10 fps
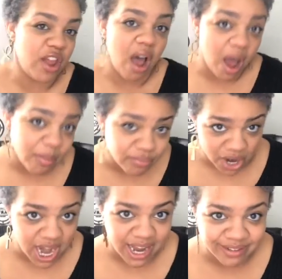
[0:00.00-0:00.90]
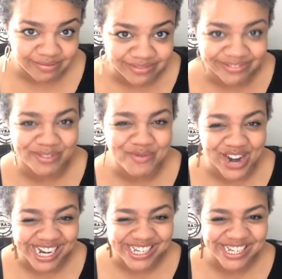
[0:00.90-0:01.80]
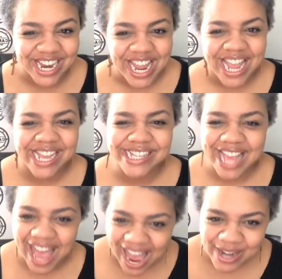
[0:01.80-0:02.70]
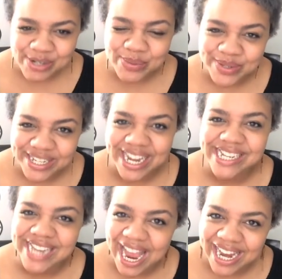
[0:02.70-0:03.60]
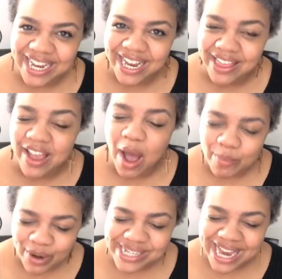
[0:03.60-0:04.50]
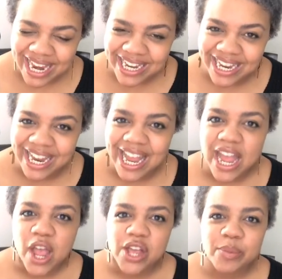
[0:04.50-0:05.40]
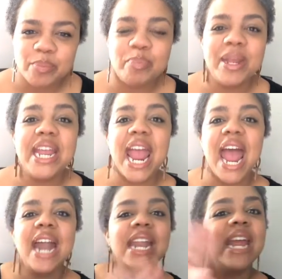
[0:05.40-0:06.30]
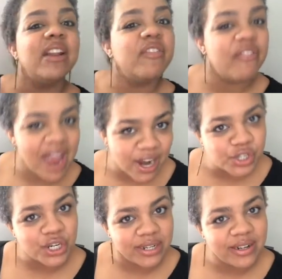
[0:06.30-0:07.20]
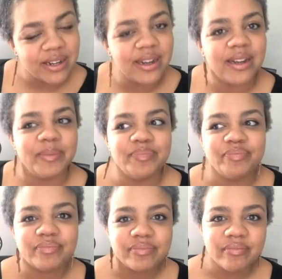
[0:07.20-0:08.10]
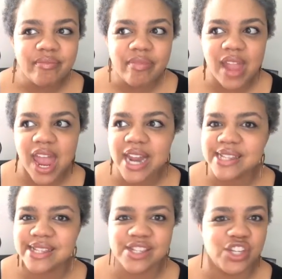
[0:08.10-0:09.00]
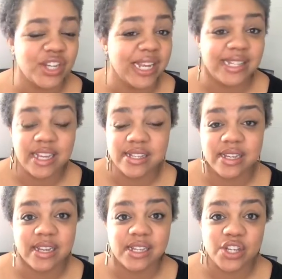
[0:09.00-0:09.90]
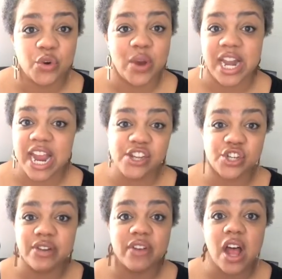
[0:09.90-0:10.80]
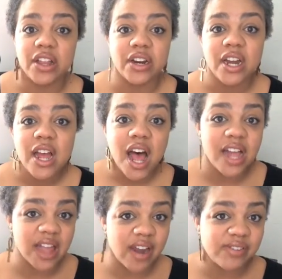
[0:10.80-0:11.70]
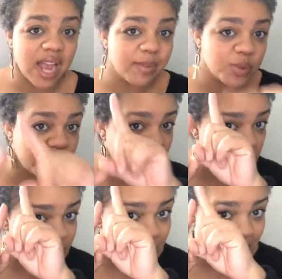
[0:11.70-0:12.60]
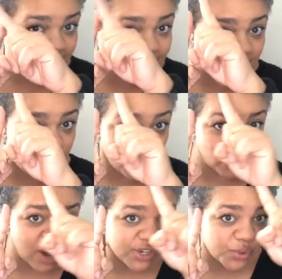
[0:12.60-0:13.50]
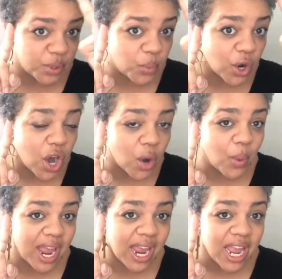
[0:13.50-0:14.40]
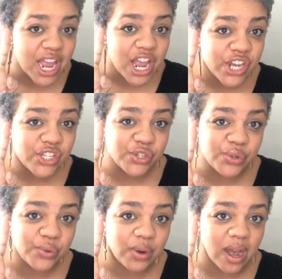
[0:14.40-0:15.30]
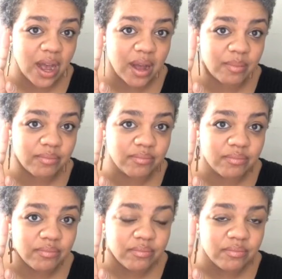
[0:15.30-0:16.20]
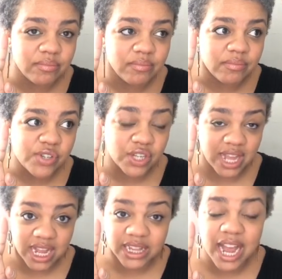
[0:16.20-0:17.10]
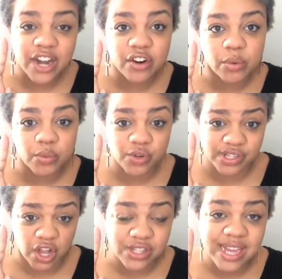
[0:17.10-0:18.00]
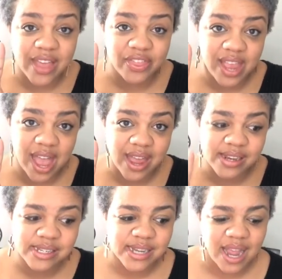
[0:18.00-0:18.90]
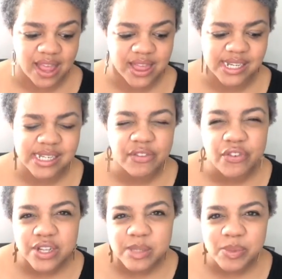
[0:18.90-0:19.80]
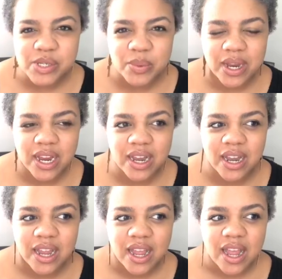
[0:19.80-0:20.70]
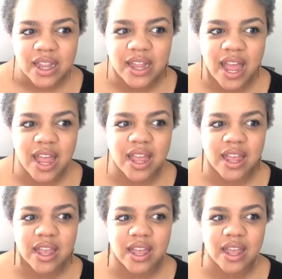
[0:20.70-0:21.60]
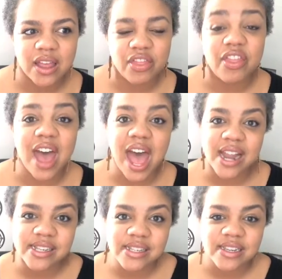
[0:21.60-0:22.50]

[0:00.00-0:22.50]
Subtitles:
ombre, which is actually a technique. The ombre technique began in fashion. and it's a gradation of color. A lot of times we'll start at the base and we'll gradually work our way to like a lighter result at the end. And the difference between like that